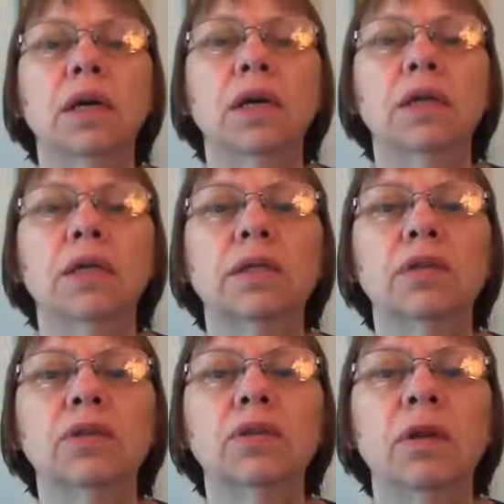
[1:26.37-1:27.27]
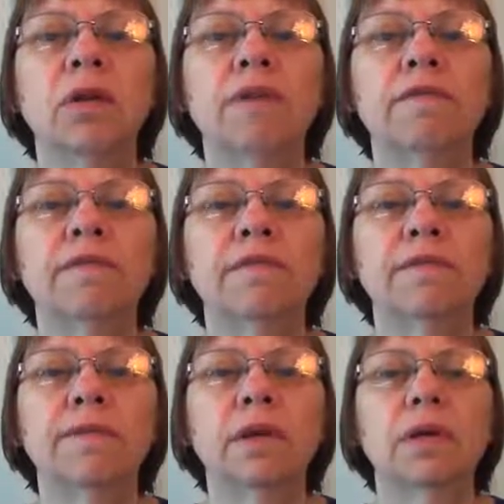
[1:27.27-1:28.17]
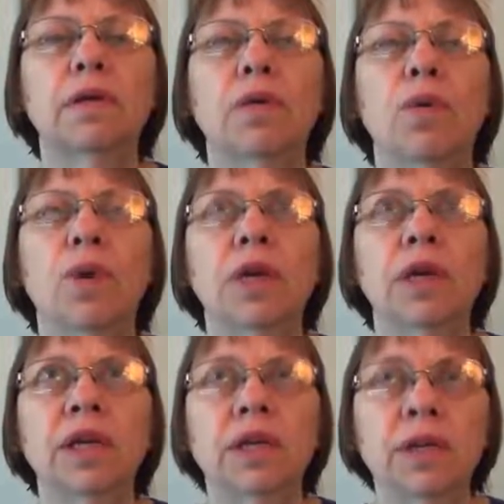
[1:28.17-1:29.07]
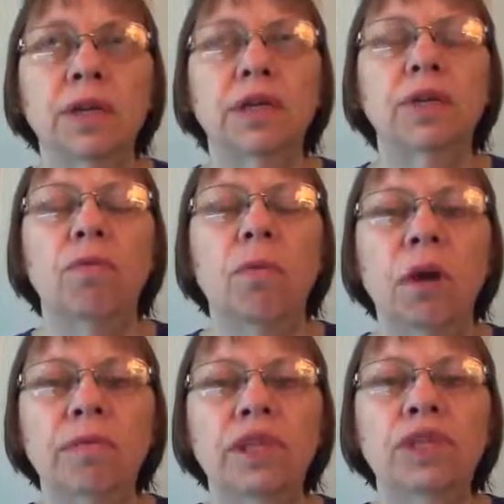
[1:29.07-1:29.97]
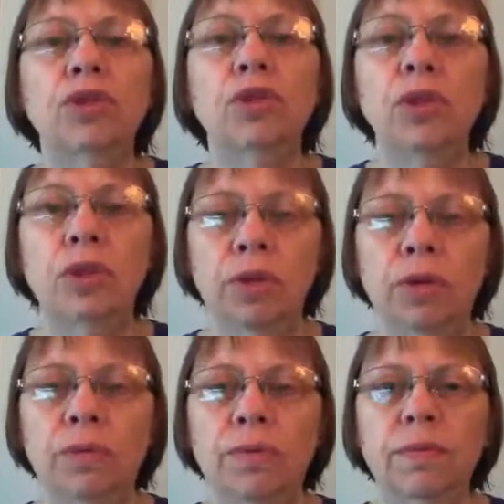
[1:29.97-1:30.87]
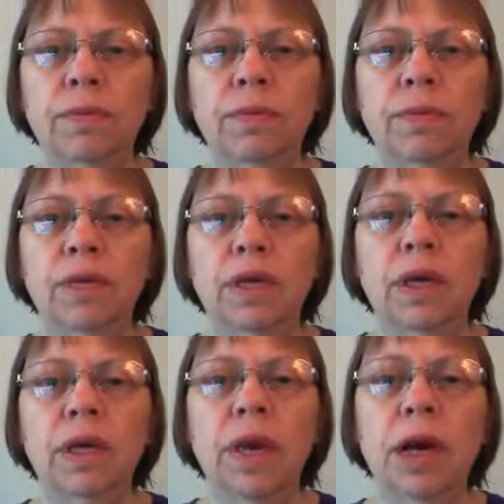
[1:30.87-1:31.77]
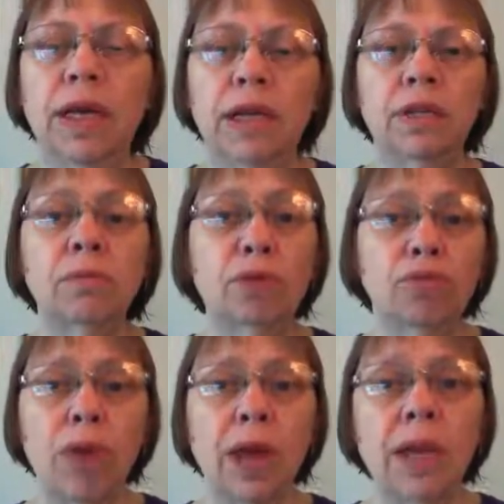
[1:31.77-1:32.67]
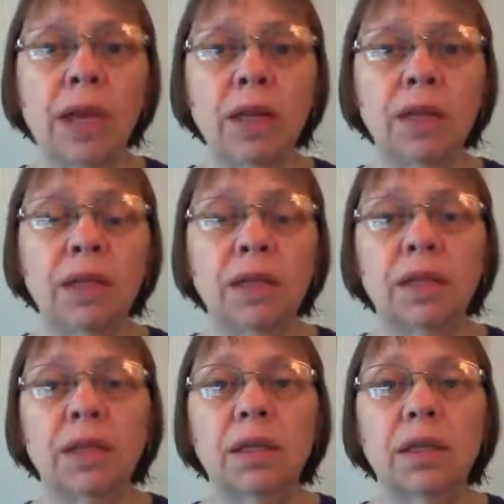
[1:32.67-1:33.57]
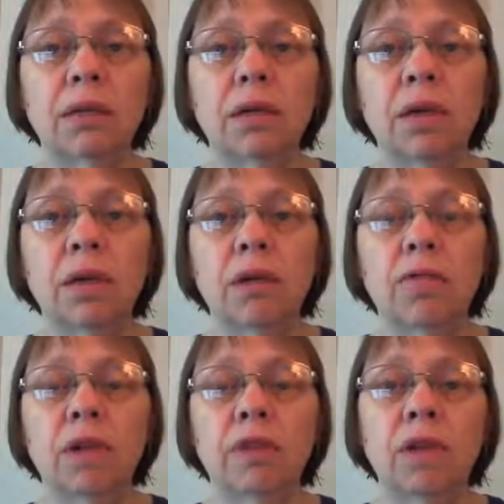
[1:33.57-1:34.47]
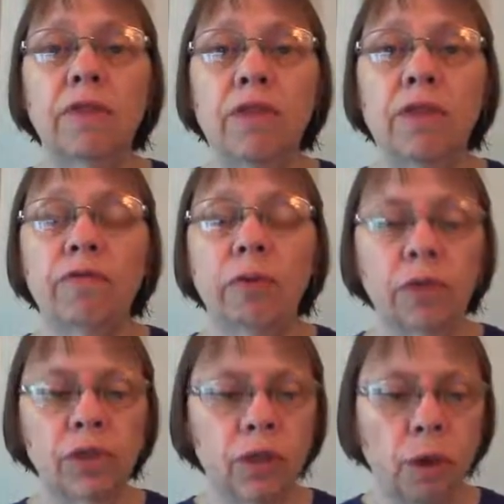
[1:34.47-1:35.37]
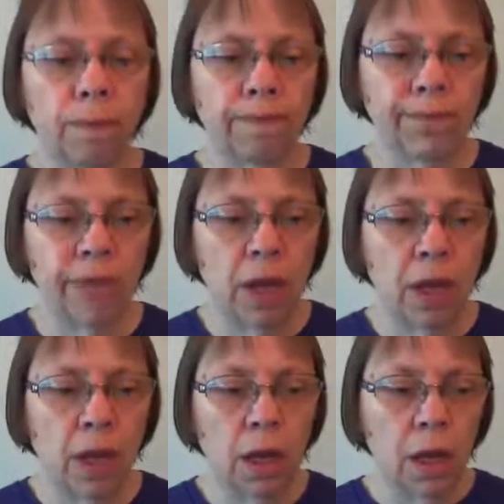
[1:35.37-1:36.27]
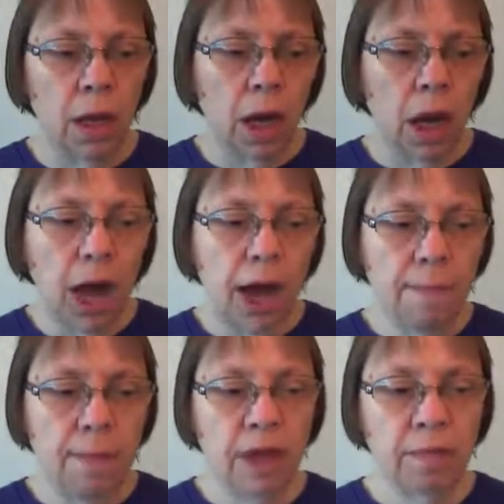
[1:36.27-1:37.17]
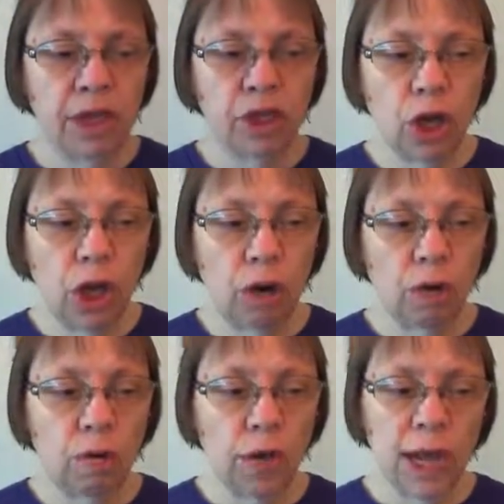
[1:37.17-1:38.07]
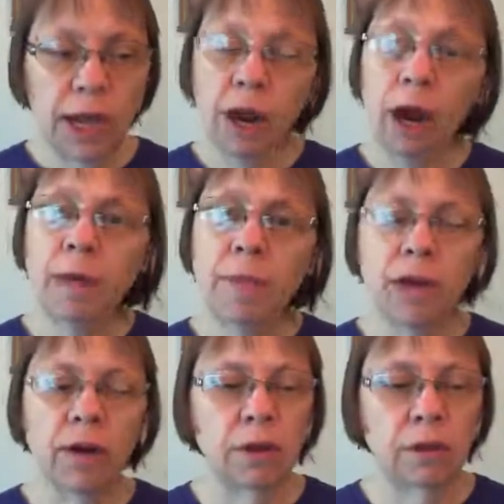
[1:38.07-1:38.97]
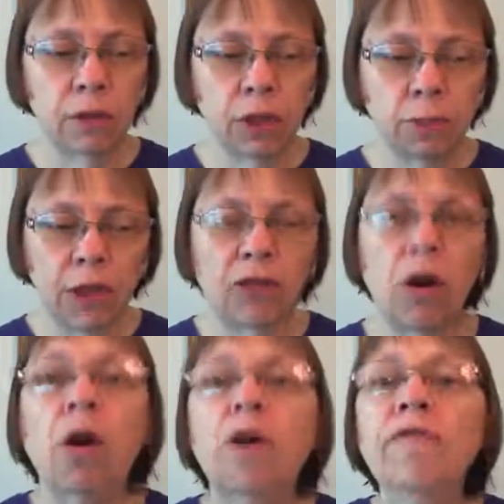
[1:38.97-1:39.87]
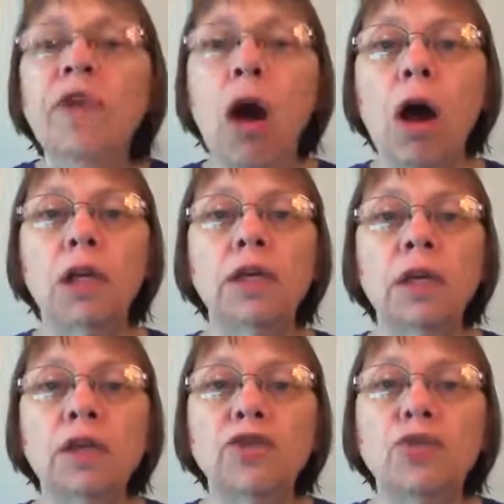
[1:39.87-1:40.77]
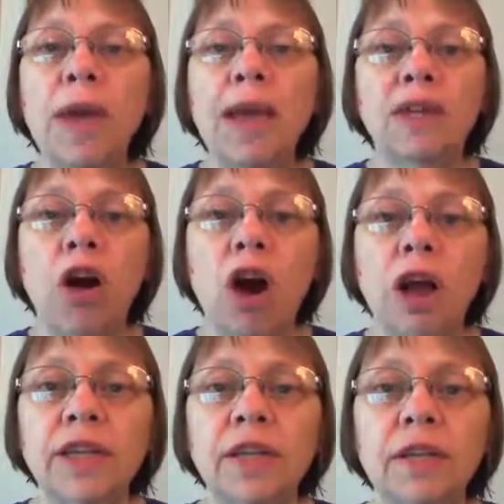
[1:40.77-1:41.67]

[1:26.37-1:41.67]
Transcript: "So I'll shut off. What is it you want me to do?" I guess I was ready rather than fearful. So, I'm PammyJo, and I'm here to explain the heart of God to mankind.